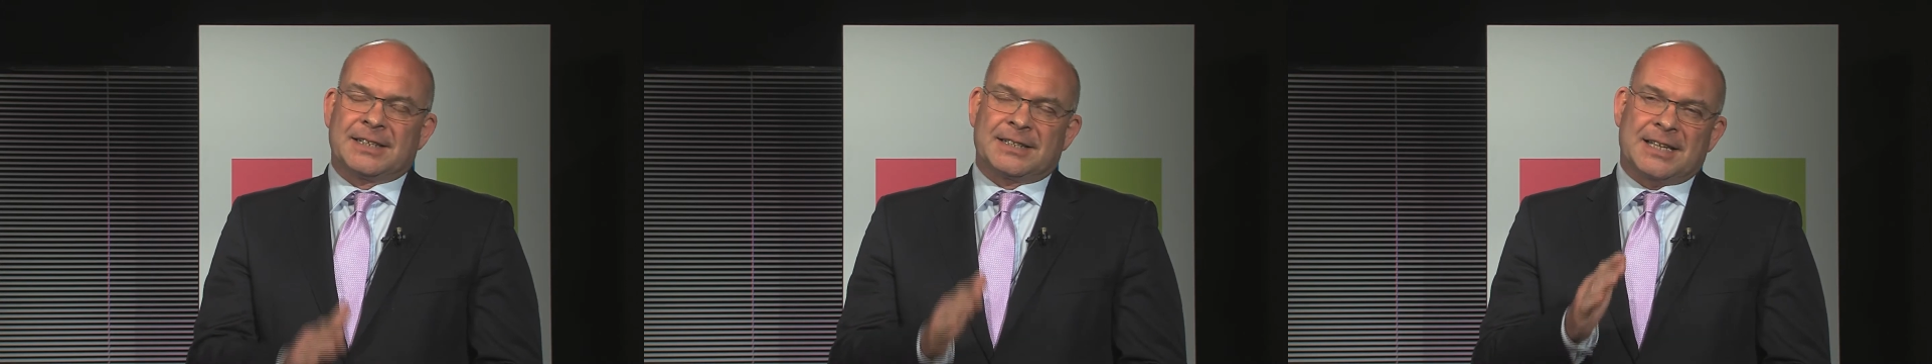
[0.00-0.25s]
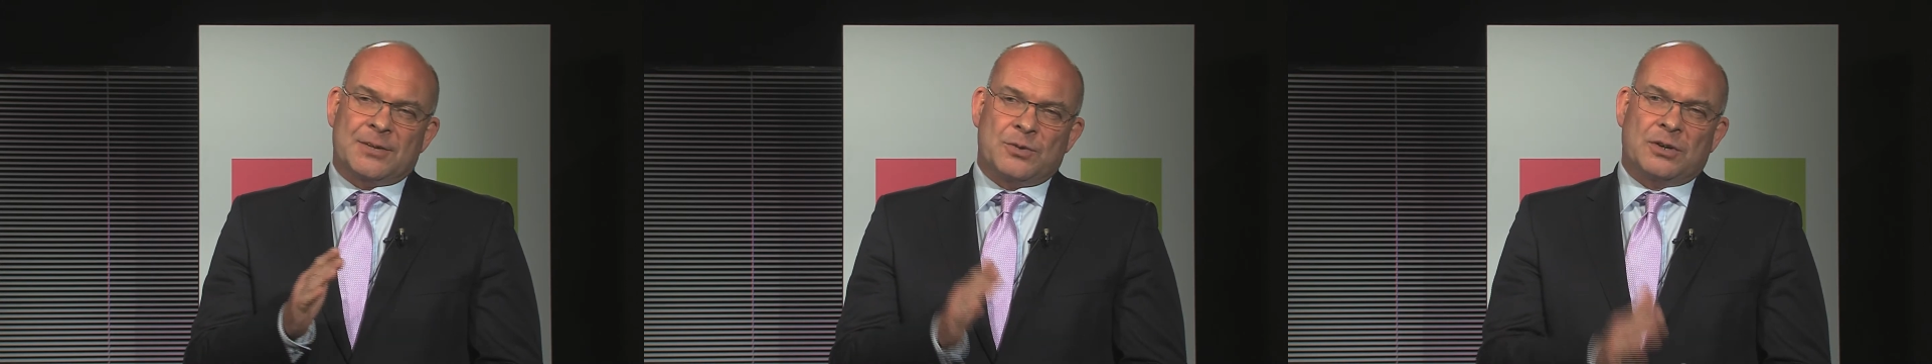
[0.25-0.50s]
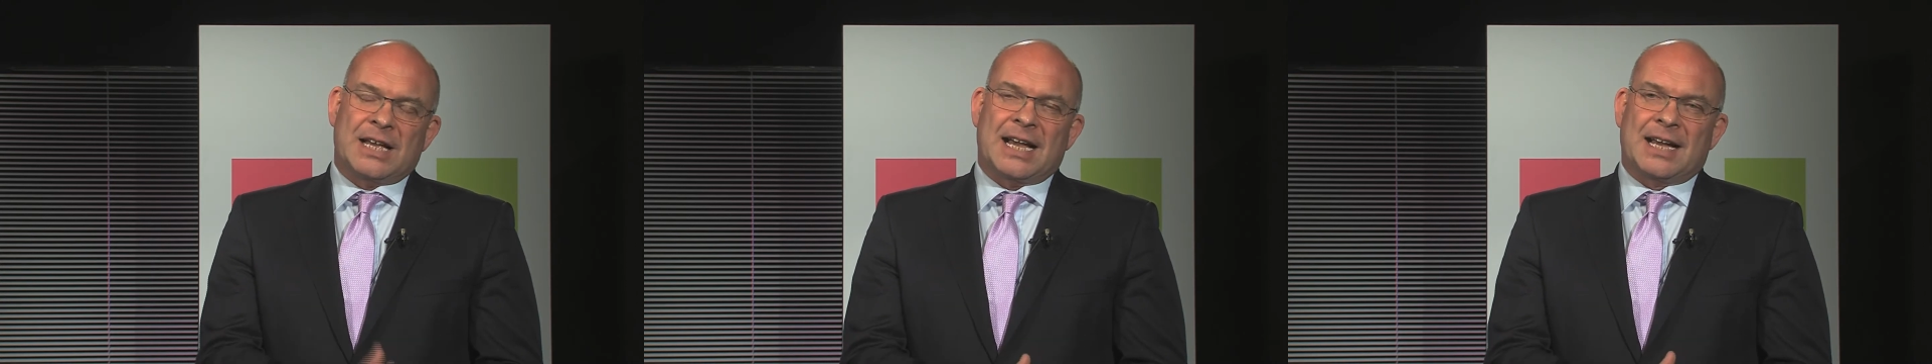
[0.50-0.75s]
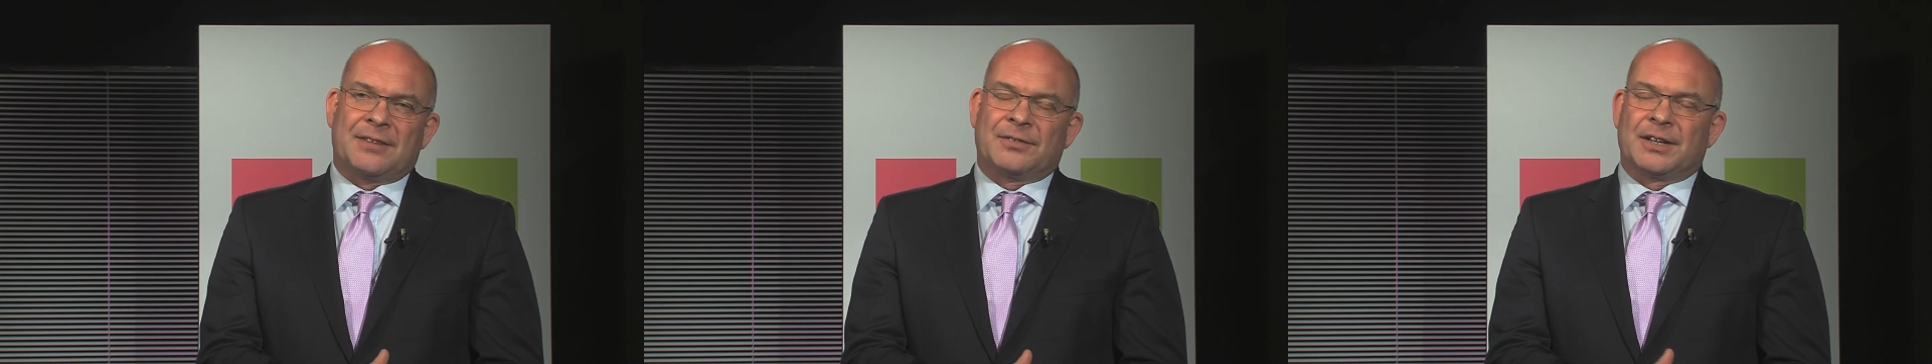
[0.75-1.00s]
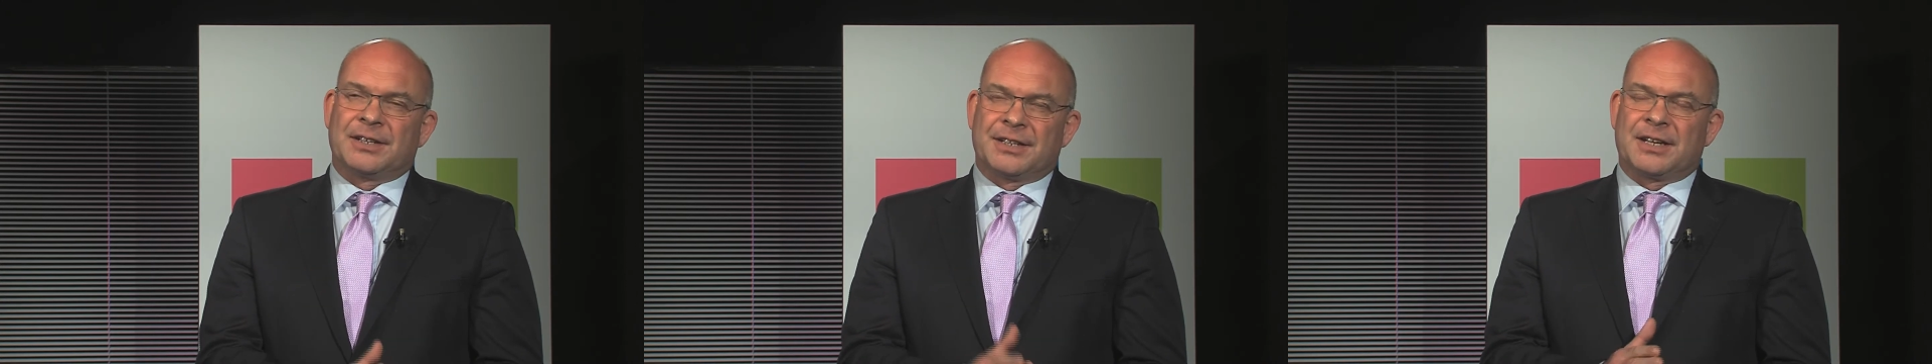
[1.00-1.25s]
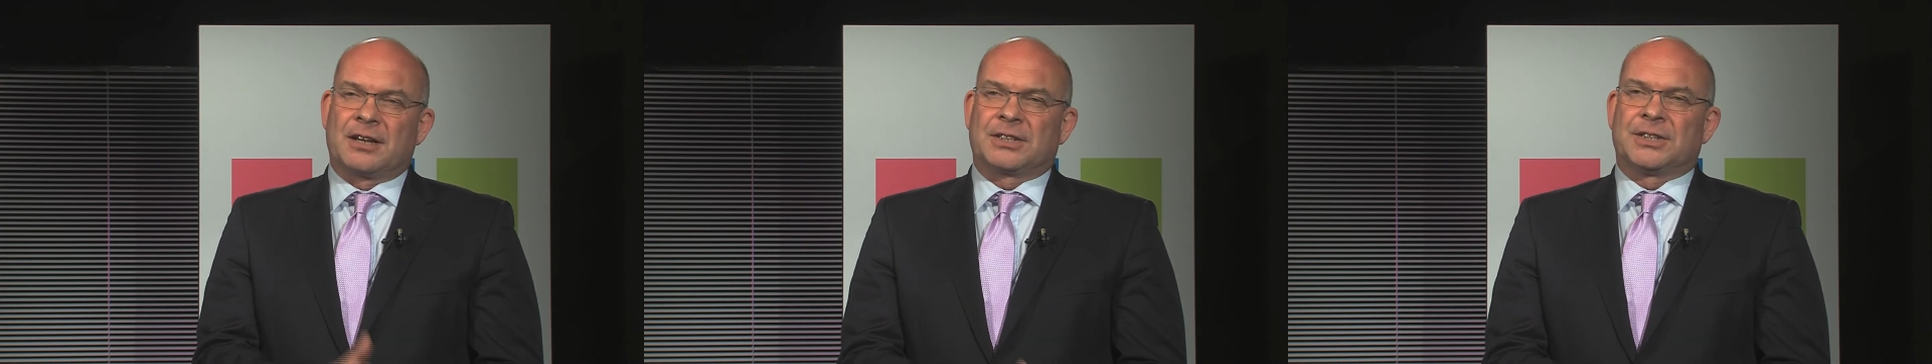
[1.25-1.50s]
they will have a
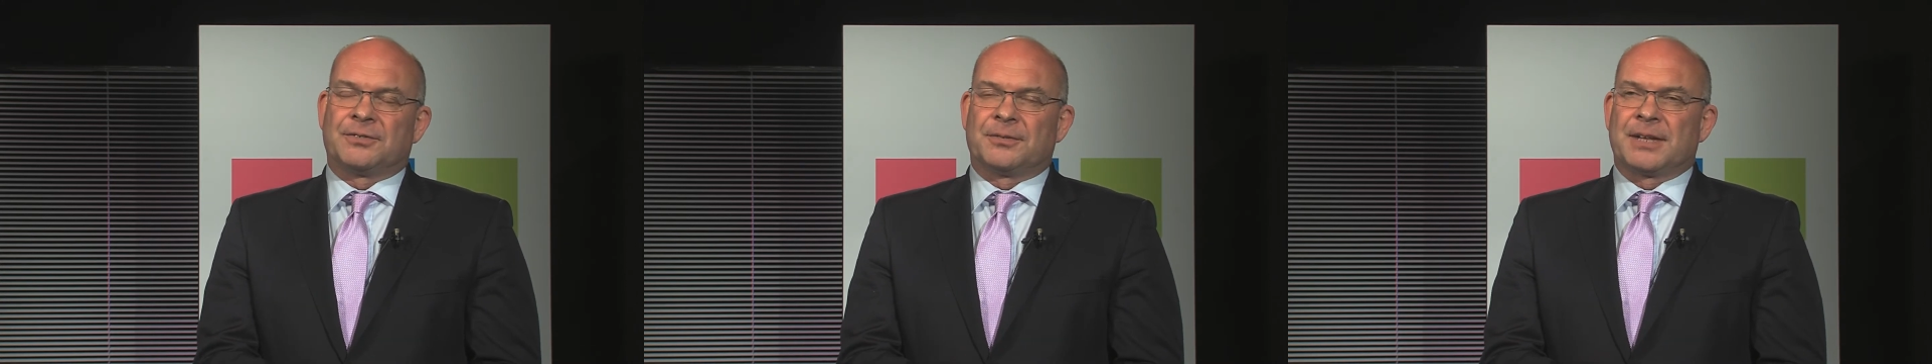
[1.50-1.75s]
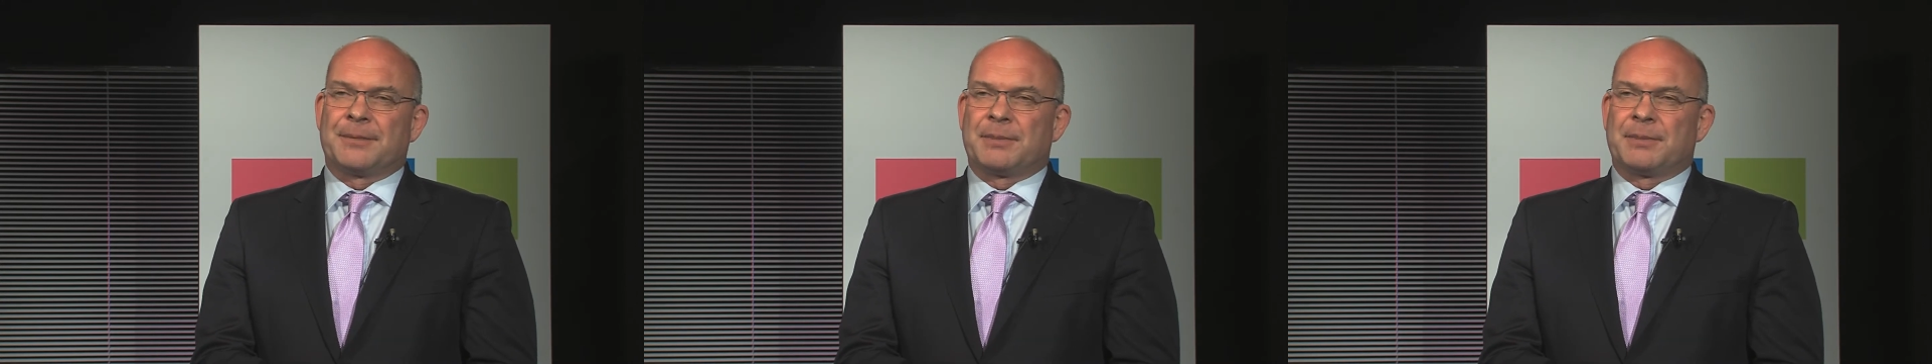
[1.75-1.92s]
deduction from their